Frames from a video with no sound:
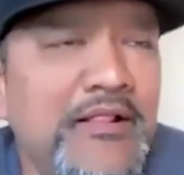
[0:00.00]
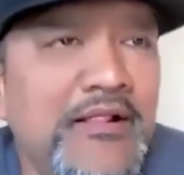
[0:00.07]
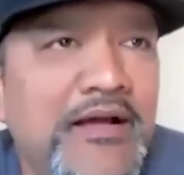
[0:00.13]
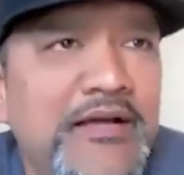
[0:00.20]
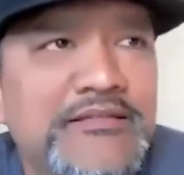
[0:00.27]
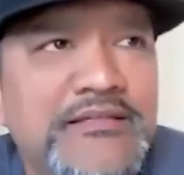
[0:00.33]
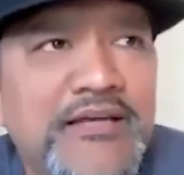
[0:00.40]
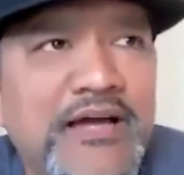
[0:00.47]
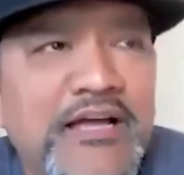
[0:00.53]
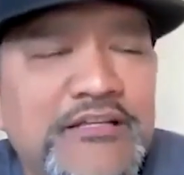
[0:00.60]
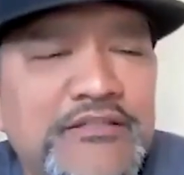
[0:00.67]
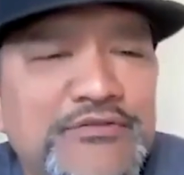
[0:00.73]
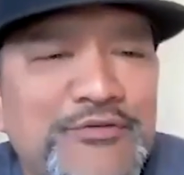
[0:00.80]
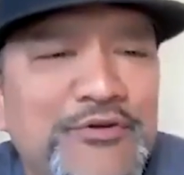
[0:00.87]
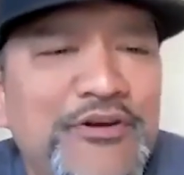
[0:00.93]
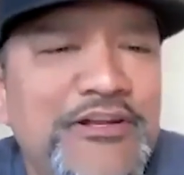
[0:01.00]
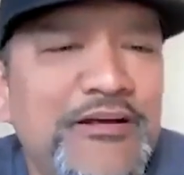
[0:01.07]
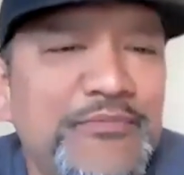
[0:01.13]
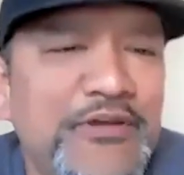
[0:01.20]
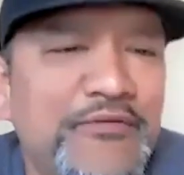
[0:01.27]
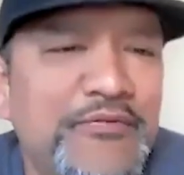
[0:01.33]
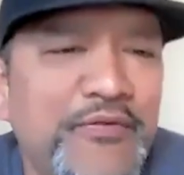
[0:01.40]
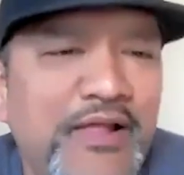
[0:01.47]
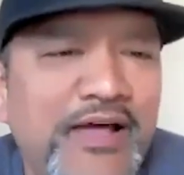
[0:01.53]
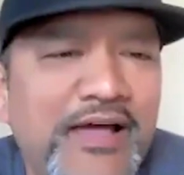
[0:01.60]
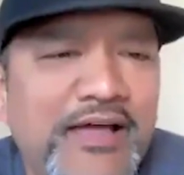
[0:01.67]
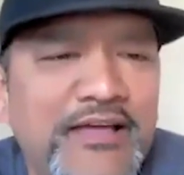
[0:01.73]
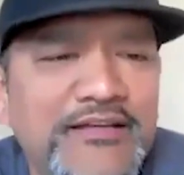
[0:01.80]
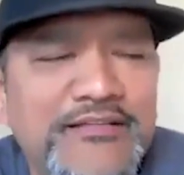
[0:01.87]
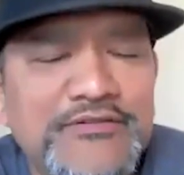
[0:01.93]
I see guys throwing up their
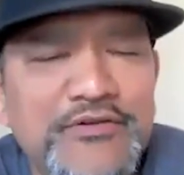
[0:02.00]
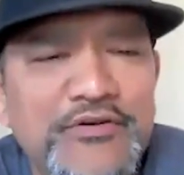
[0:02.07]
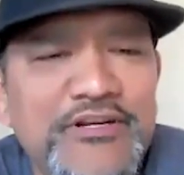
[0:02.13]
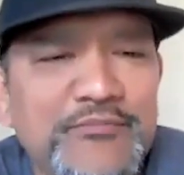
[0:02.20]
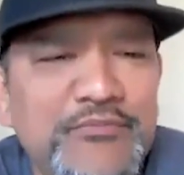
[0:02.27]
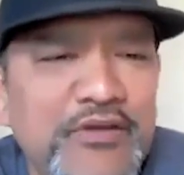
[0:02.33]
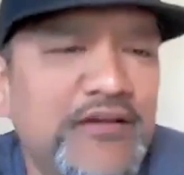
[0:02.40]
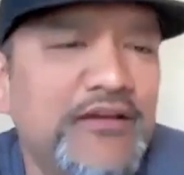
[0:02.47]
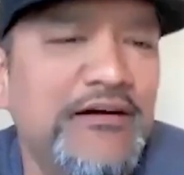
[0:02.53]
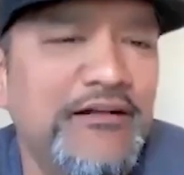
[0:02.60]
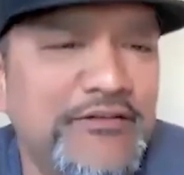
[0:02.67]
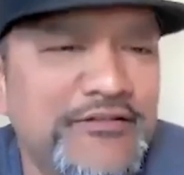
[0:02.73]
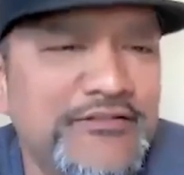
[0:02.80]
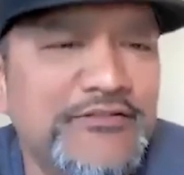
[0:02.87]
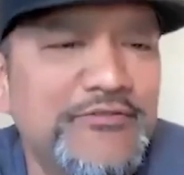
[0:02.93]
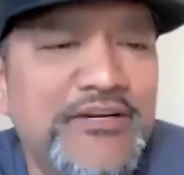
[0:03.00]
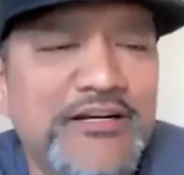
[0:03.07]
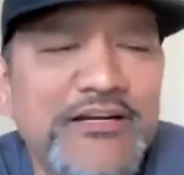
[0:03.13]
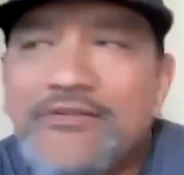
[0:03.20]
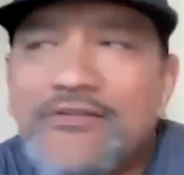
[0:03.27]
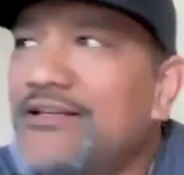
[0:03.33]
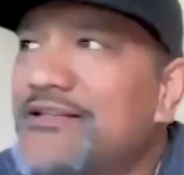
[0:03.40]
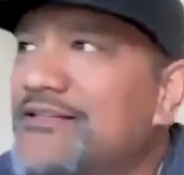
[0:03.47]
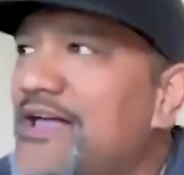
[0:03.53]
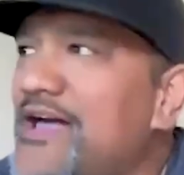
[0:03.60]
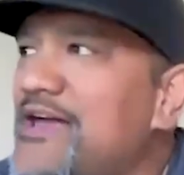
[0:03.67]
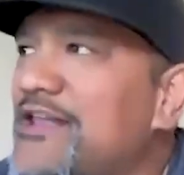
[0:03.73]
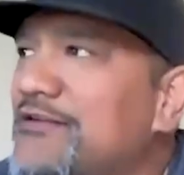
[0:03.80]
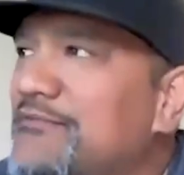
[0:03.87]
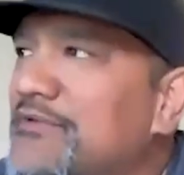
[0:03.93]
flags, throwing up their colors or whatever like
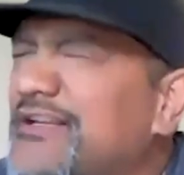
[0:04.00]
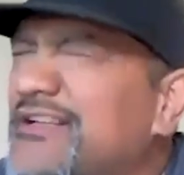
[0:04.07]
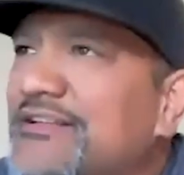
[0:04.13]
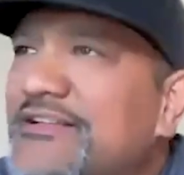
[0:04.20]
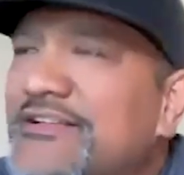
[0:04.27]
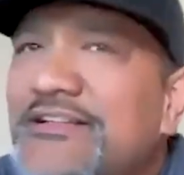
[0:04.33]
that. And I'm like,